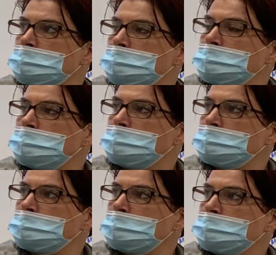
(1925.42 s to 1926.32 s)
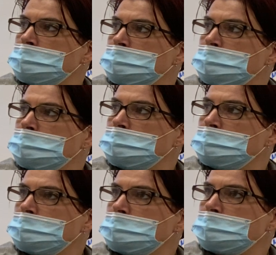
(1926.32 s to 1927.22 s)
the person's fault
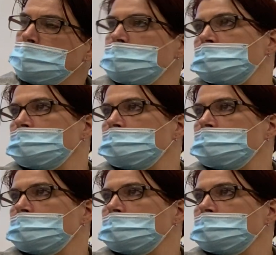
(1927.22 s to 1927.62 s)
because